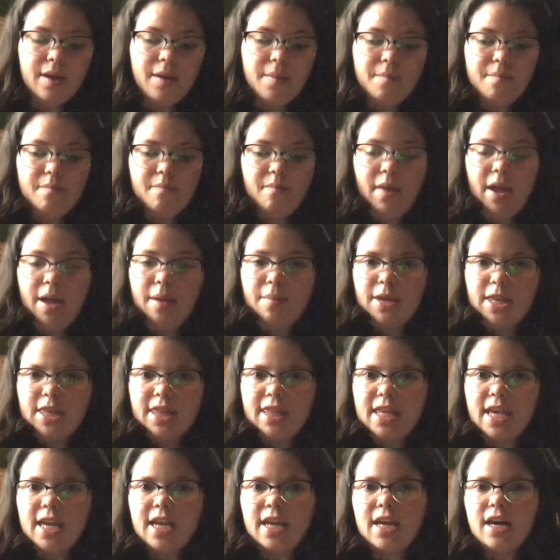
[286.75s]
Maybe
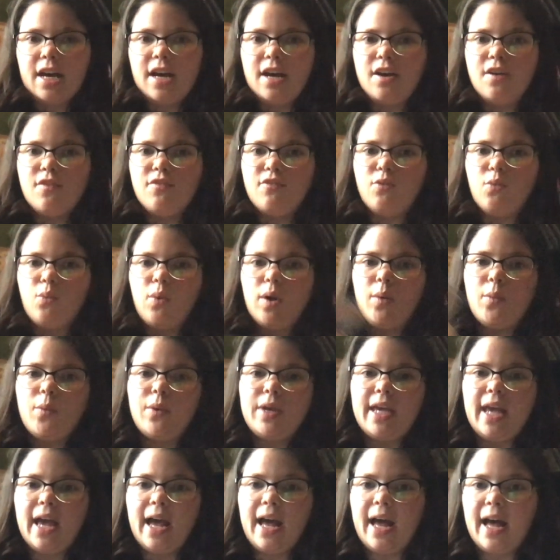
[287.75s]
think of what
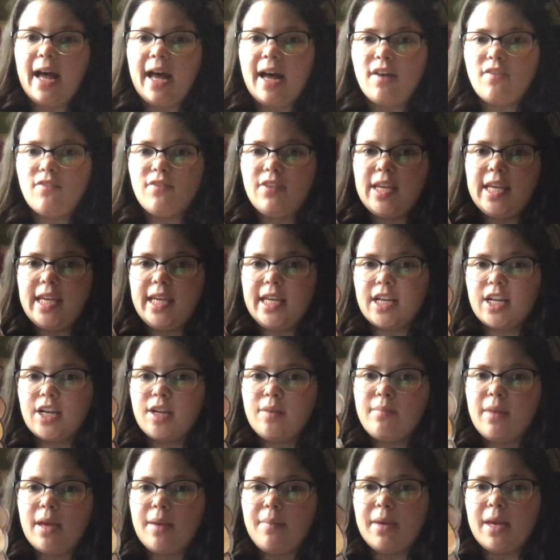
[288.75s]
we have here,
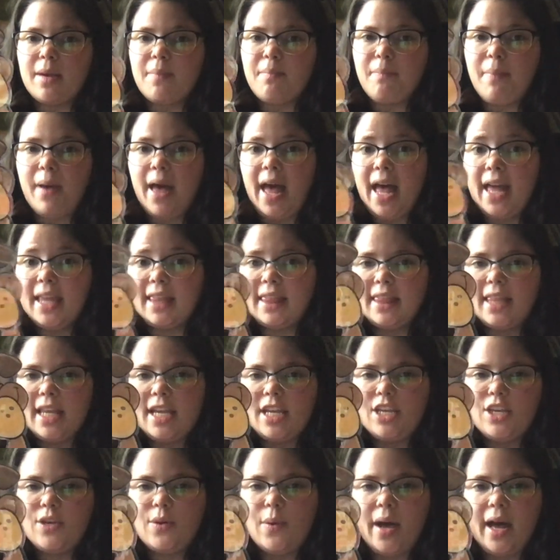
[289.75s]
maybe a pet that
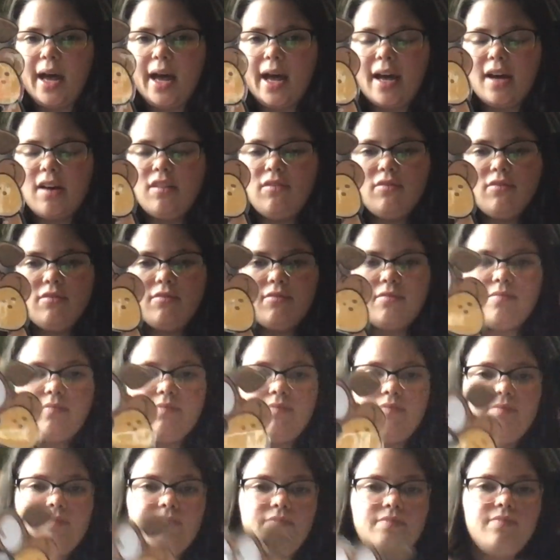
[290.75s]
you have.
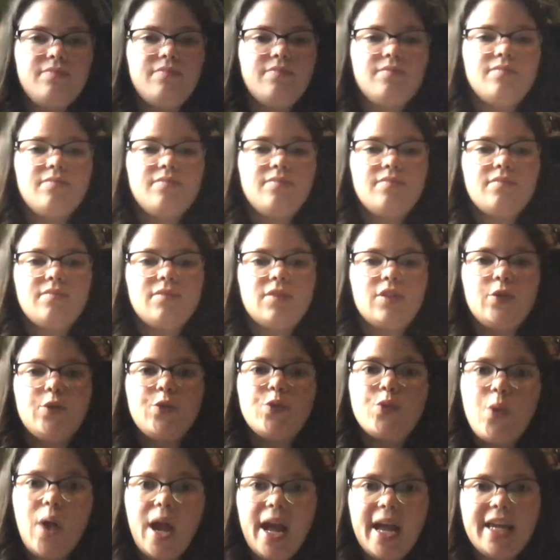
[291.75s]

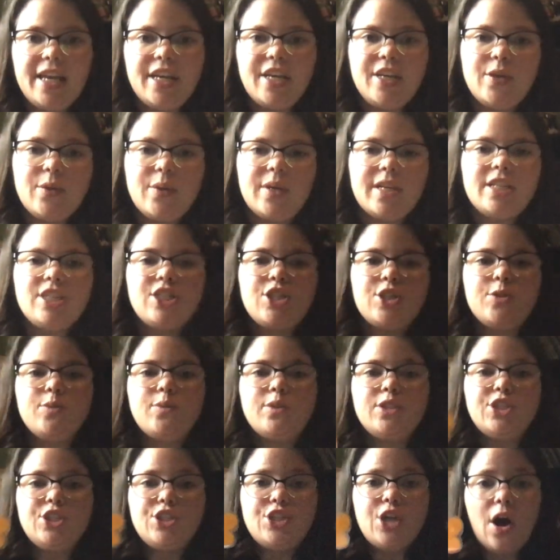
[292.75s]
Right, you can do
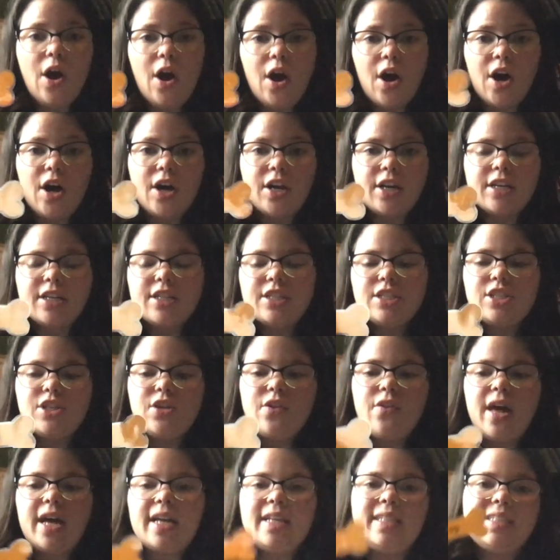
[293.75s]
dog, so
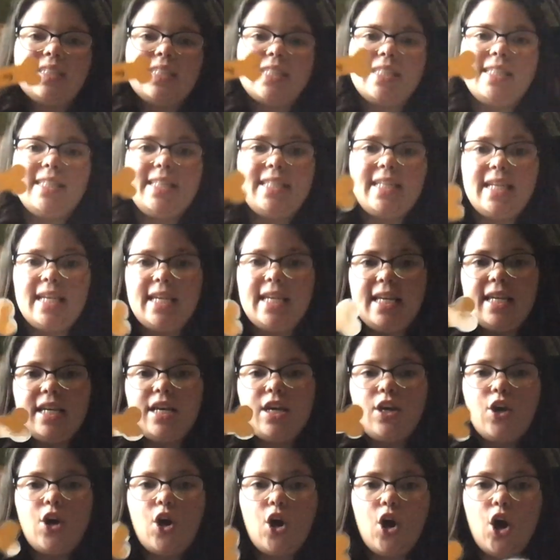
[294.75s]
that is
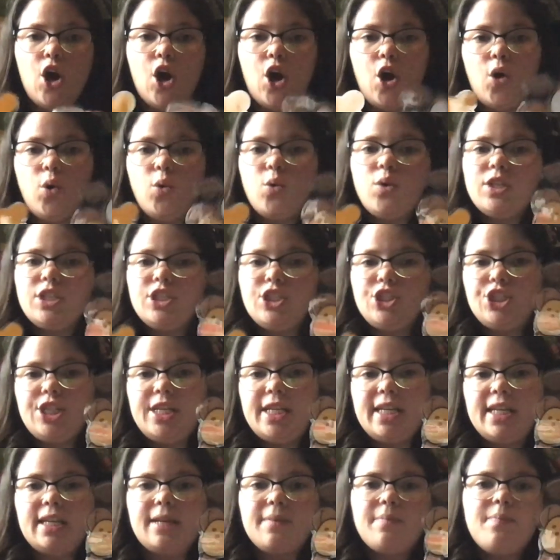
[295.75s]

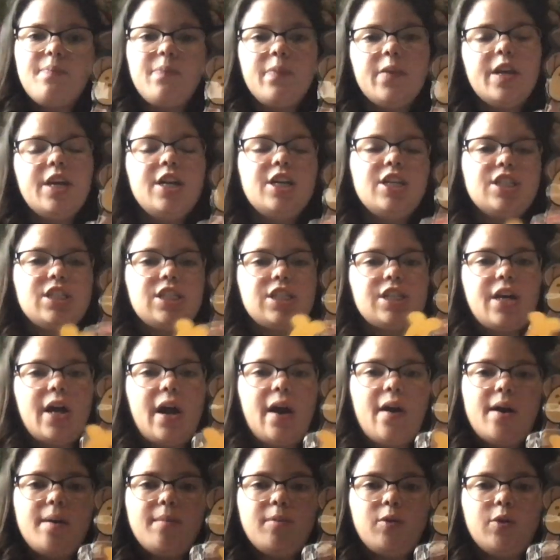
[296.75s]
D-O-G. So
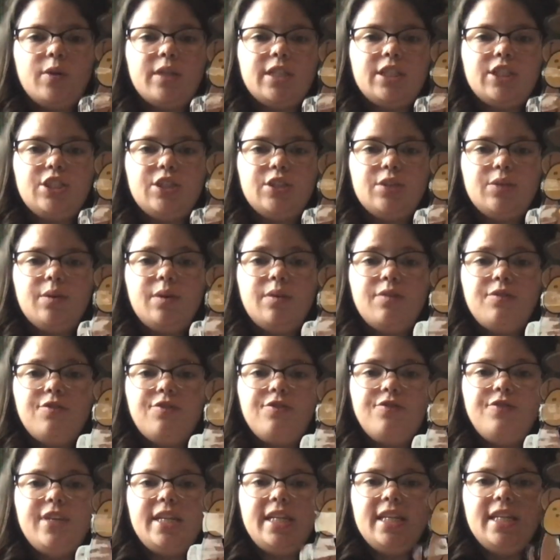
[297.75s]
now I'm going to
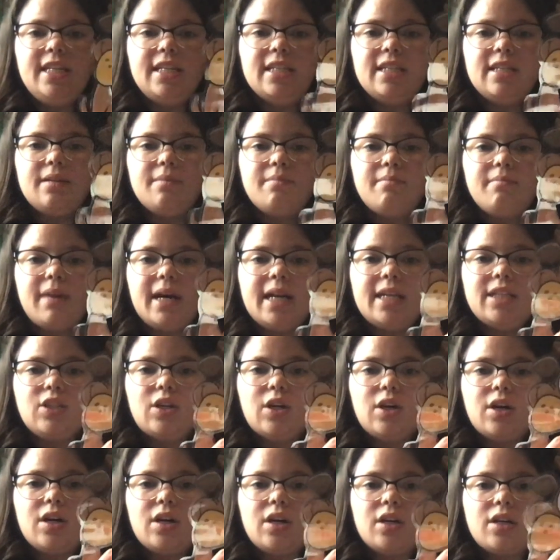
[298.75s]
feed my
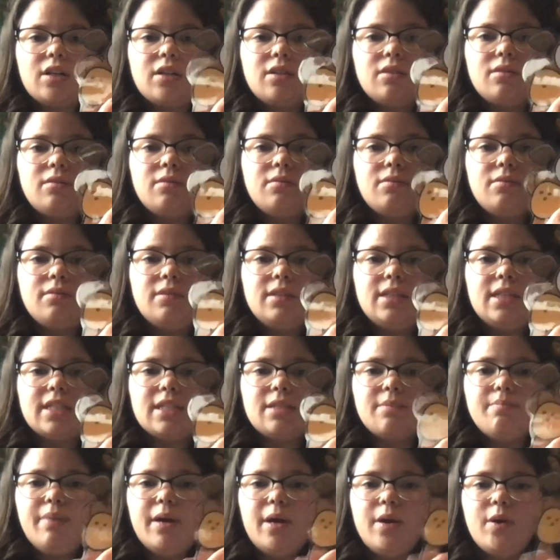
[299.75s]
dog this
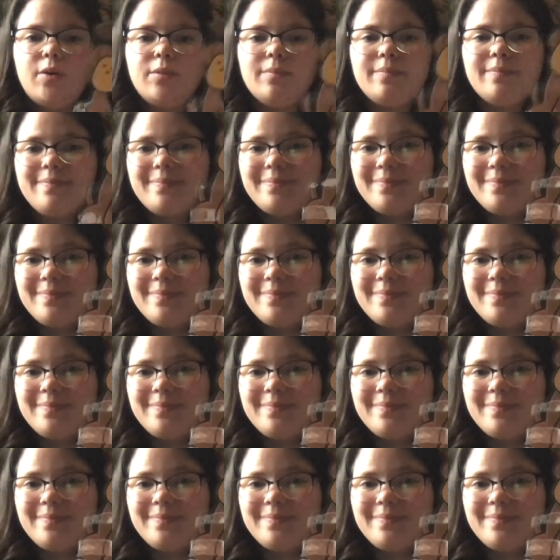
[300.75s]
bone.